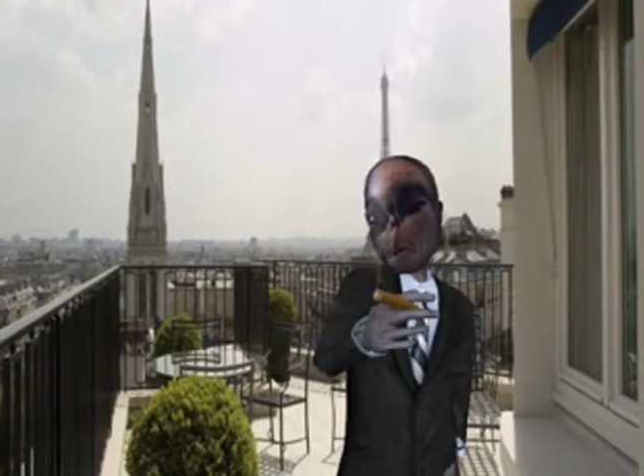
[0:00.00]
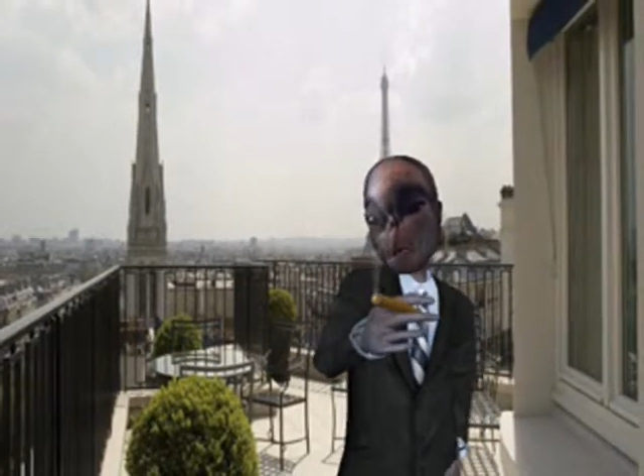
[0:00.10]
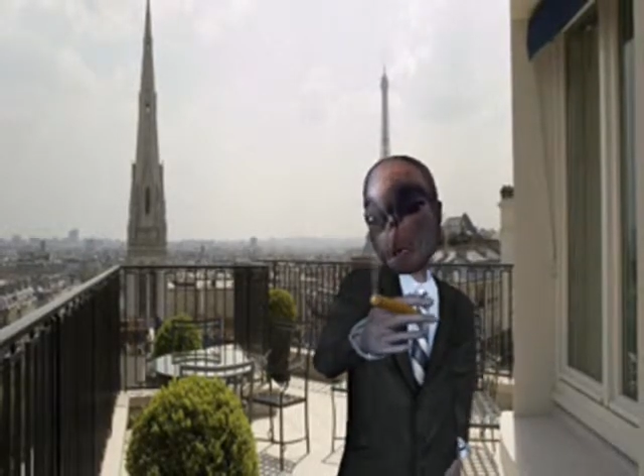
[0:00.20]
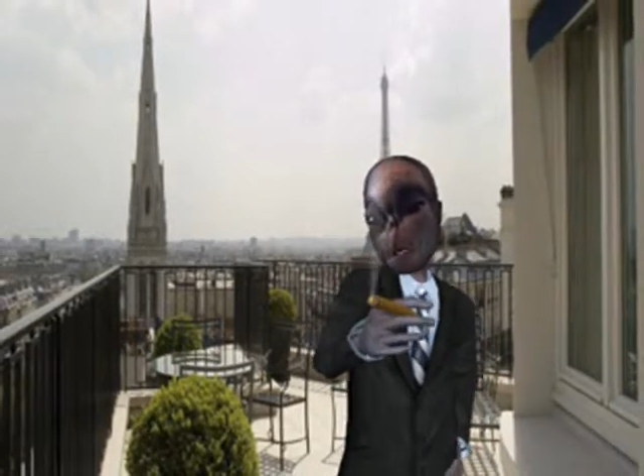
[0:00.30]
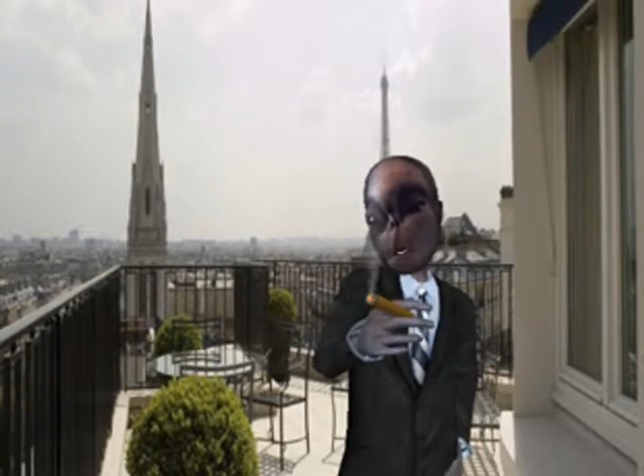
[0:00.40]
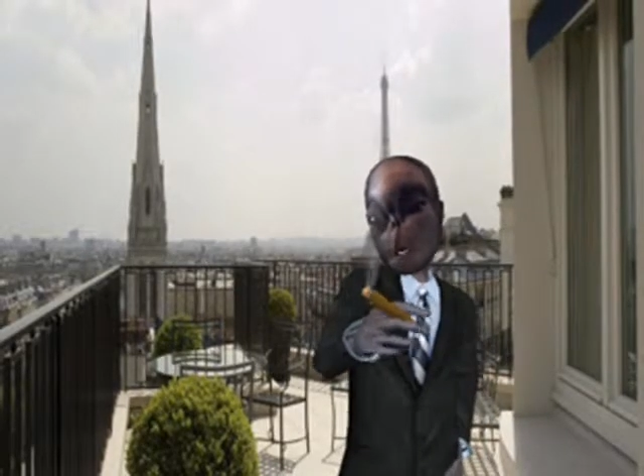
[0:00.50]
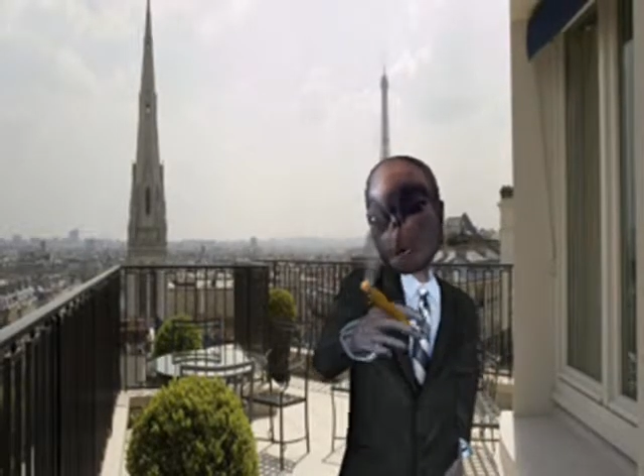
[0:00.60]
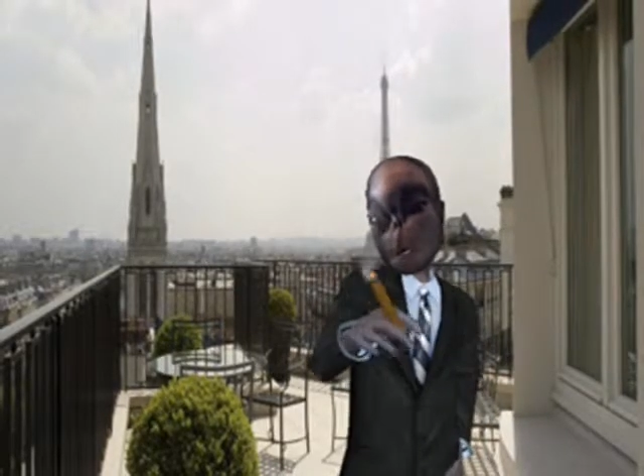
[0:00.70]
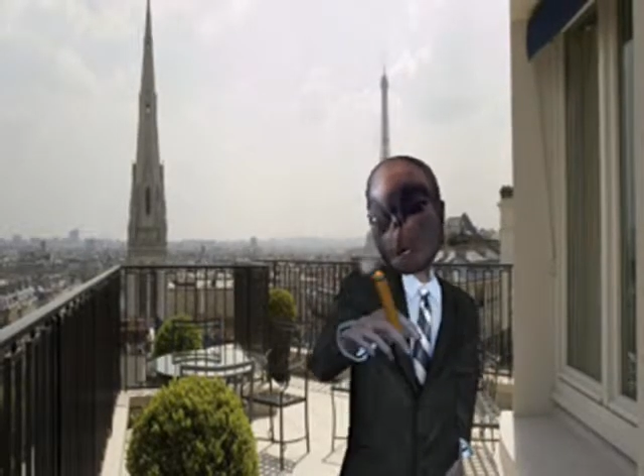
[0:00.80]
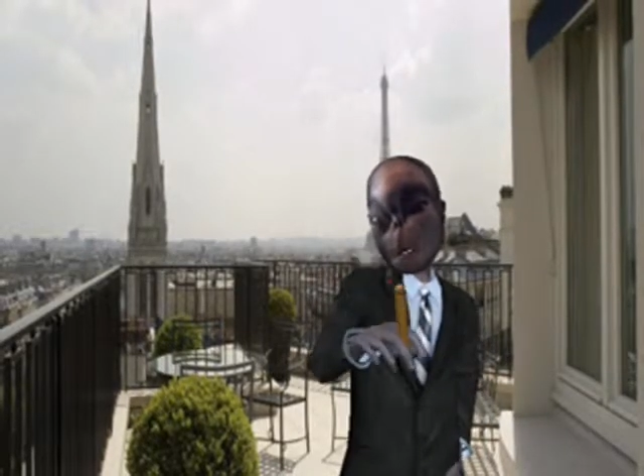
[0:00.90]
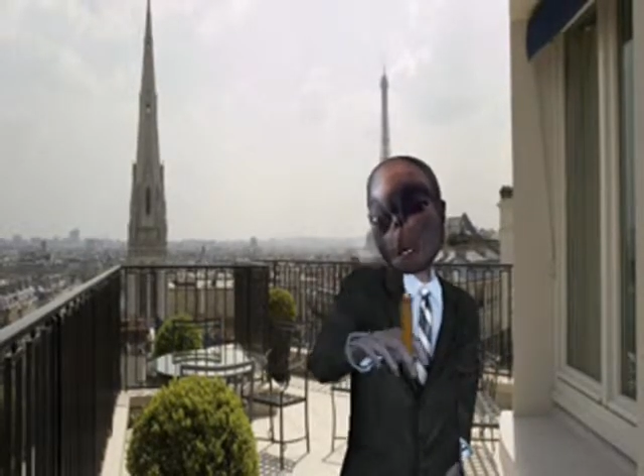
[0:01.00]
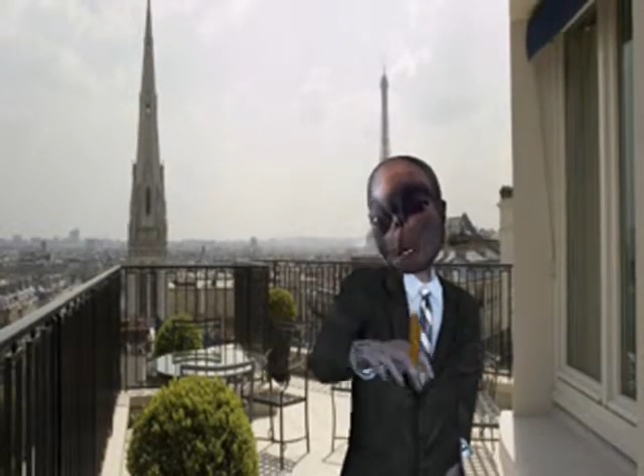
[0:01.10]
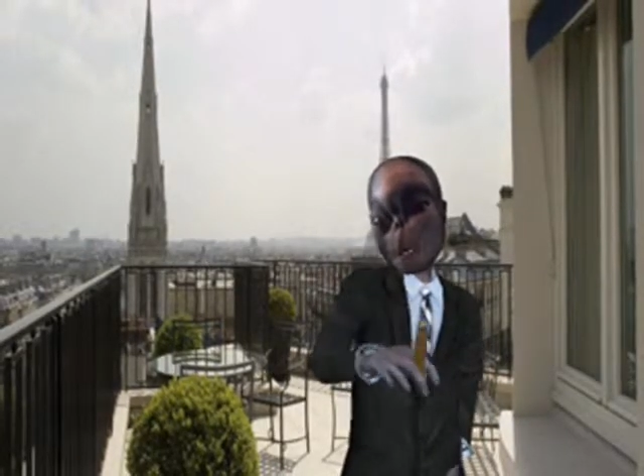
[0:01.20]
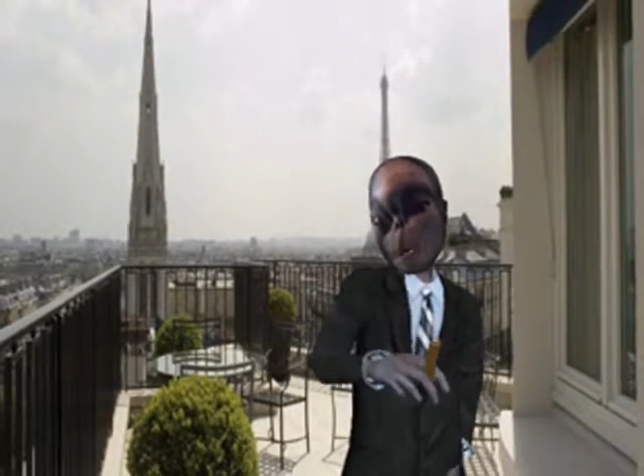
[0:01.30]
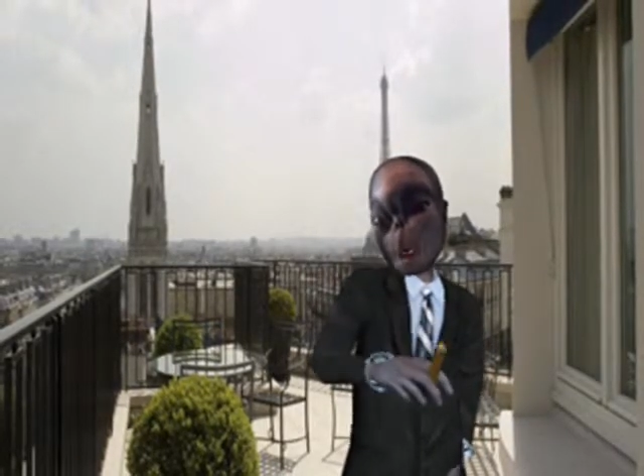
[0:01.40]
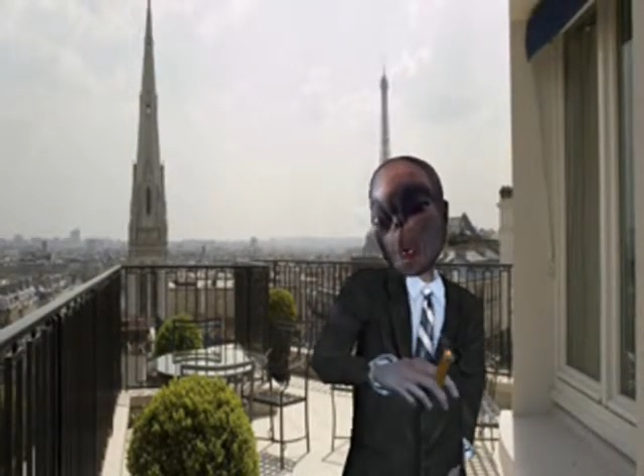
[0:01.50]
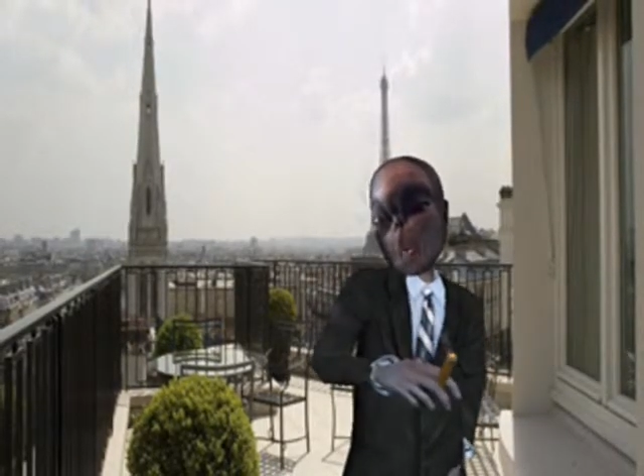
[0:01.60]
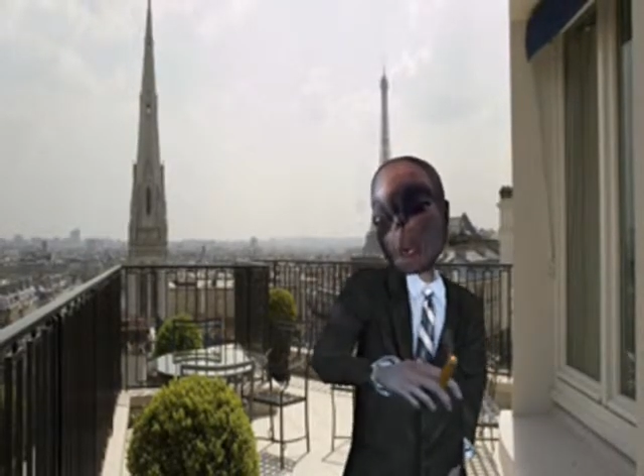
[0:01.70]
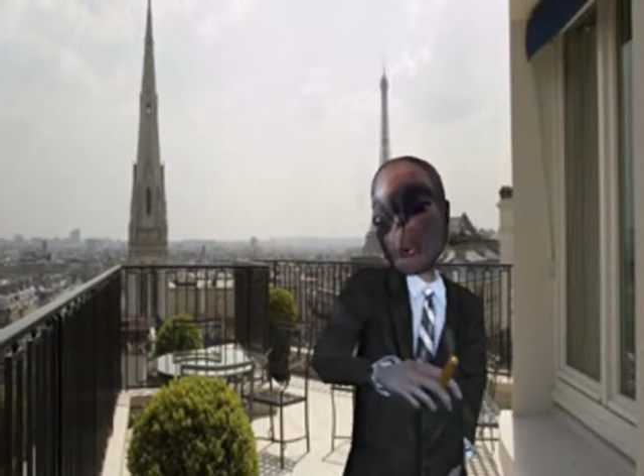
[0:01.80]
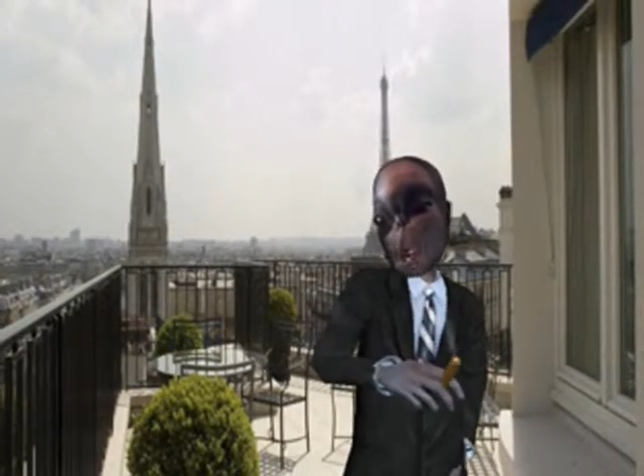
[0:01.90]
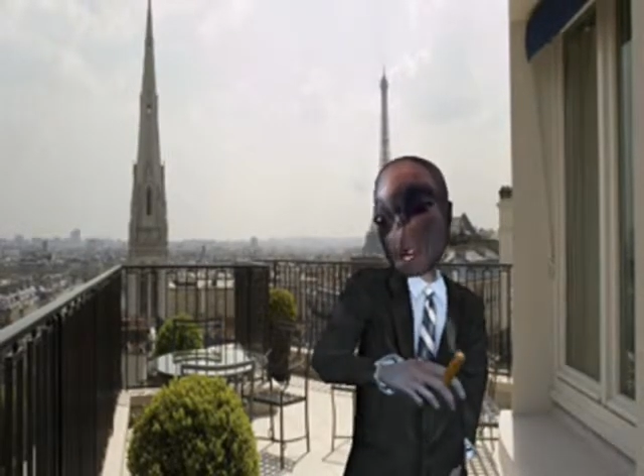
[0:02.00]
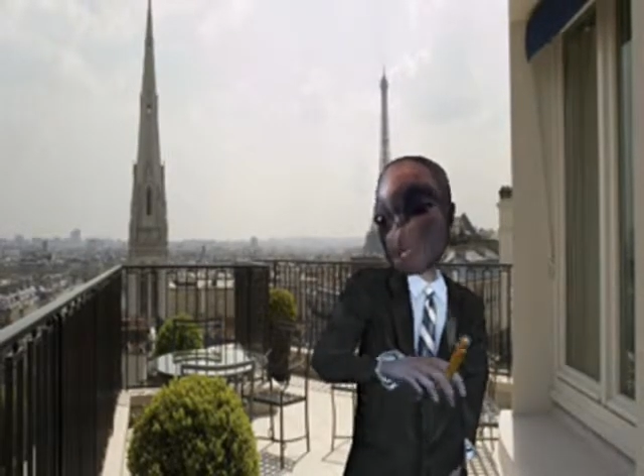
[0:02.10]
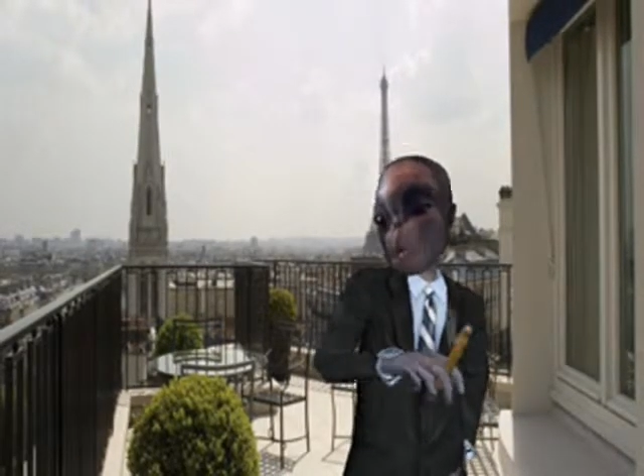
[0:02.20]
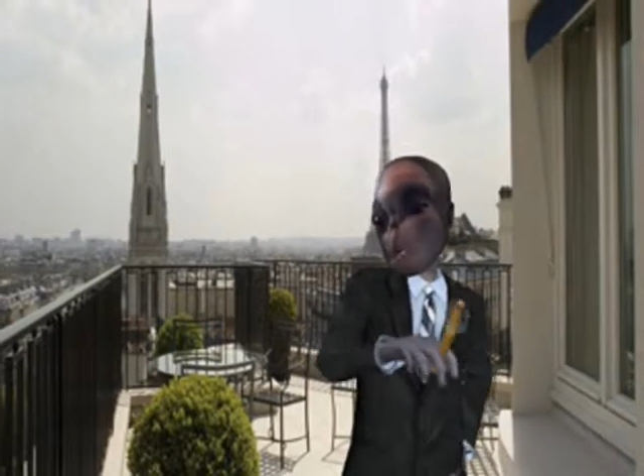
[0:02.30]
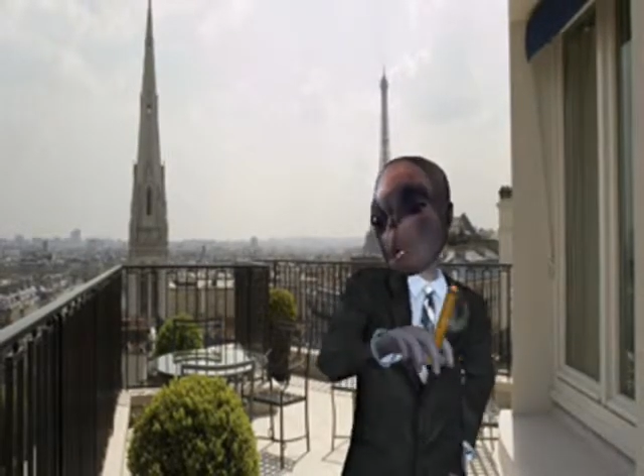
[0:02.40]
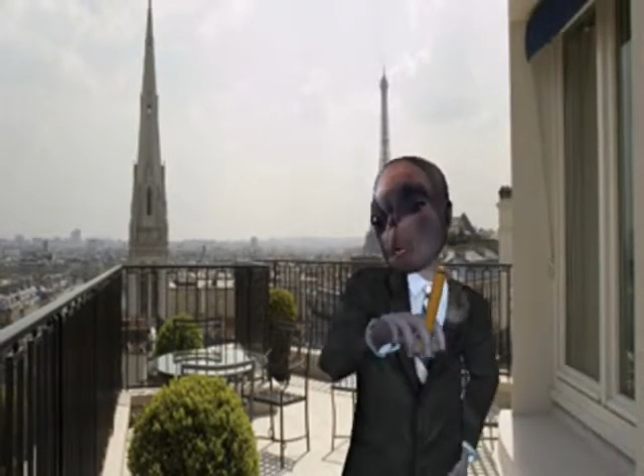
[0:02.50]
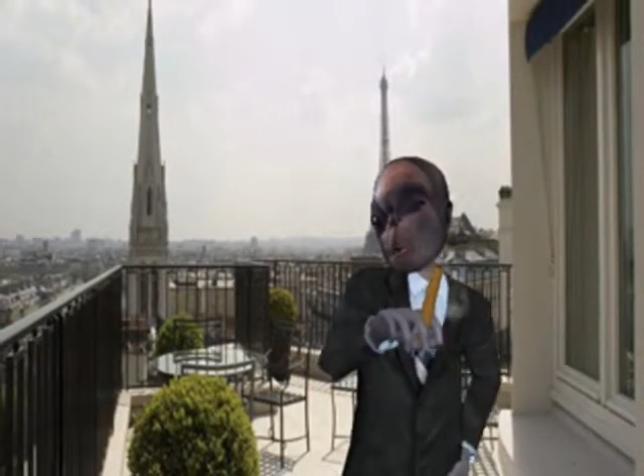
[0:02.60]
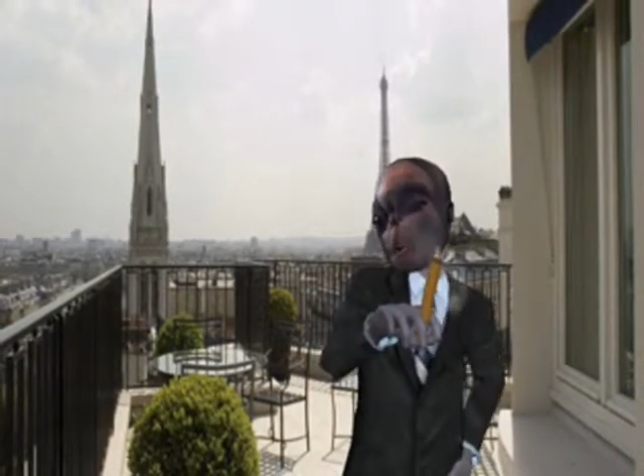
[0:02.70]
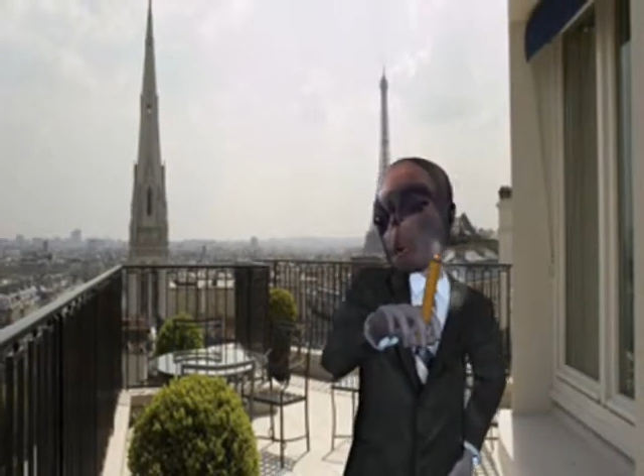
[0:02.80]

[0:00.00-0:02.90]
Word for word: The present's not too good. So, overall, just